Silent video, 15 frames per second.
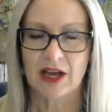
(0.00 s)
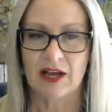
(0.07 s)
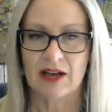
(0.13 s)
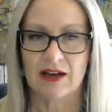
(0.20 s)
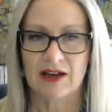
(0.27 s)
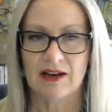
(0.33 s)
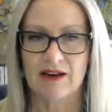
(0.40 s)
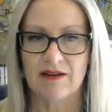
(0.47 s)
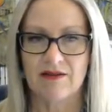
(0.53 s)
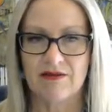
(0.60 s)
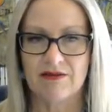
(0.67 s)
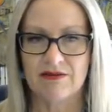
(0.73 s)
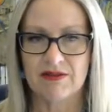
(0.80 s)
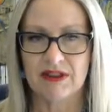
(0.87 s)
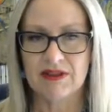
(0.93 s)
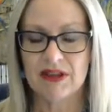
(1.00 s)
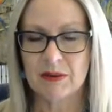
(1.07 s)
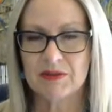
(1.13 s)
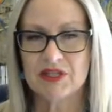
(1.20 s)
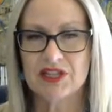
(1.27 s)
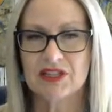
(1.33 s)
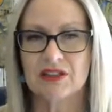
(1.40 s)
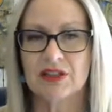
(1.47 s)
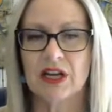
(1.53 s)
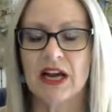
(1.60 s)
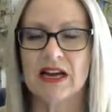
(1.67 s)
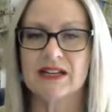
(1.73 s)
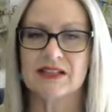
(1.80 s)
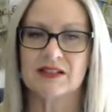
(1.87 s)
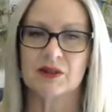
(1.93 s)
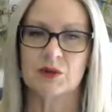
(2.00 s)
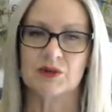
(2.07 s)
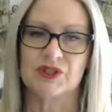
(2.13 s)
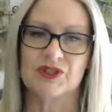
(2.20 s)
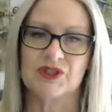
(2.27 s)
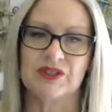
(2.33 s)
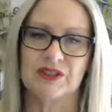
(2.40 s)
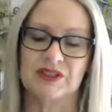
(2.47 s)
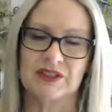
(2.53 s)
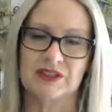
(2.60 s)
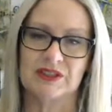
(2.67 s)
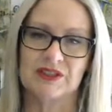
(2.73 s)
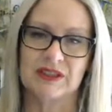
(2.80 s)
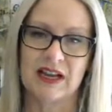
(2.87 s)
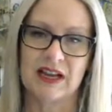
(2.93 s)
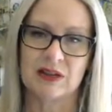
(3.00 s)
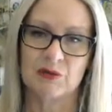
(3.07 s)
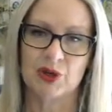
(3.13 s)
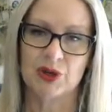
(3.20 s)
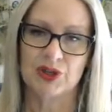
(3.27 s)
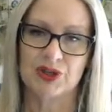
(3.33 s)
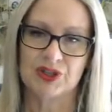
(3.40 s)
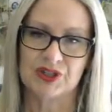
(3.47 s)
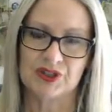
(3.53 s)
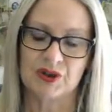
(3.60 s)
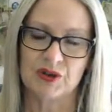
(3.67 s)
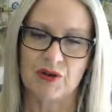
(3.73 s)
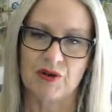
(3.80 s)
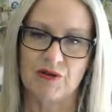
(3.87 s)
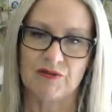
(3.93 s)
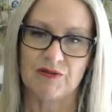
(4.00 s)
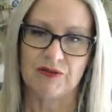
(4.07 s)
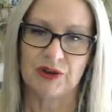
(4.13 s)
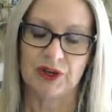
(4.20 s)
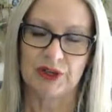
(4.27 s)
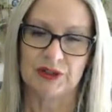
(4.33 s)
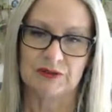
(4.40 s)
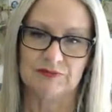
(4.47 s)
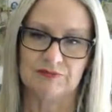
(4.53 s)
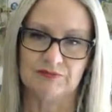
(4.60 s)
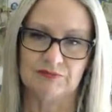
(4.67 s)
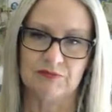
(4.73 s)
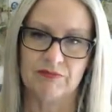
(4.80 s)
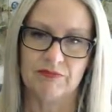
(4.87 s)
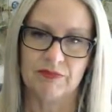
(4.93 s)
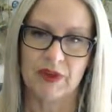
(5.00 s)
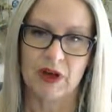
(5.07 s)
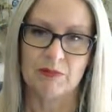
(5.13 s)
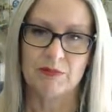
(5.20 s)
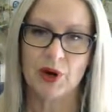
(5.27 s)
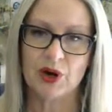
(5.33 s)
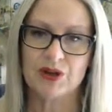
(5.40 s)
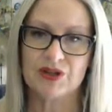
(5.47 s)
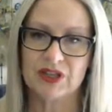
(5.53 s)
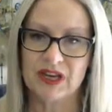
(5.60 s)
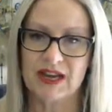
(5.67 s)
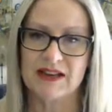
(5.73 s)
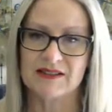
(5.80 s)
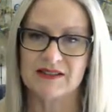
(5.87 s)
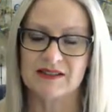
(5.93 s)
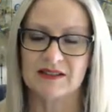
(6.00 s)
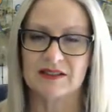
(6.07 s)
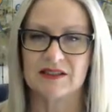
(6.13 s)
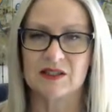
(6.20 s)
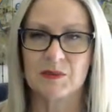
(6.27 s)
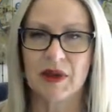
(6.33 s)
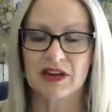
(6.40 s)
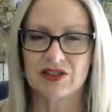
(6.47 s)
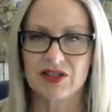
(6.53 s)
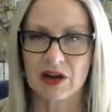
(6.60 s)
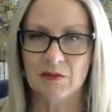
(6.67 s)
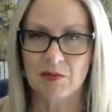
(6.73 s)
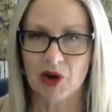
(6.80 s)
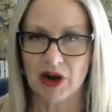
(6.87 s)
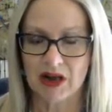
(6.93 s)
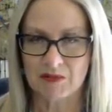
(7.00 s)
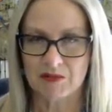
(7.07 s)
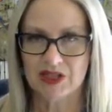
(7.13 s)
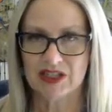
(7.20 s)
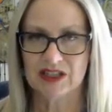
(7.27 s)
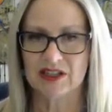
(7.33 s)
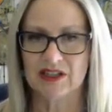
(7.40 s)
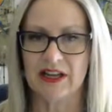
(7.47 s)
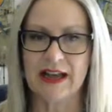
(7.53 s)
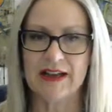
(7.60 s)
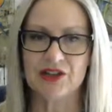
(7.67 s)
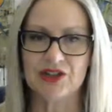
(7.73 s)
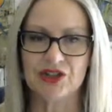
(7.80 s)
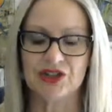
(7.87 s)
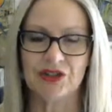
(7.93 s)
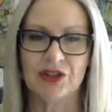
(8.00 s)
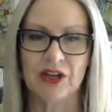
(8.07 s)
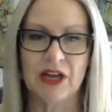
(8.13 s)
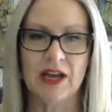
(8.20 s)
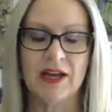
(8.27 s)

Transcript: In that particular case, it was a sale and purchase of a boat as spec'd up by a particular engine.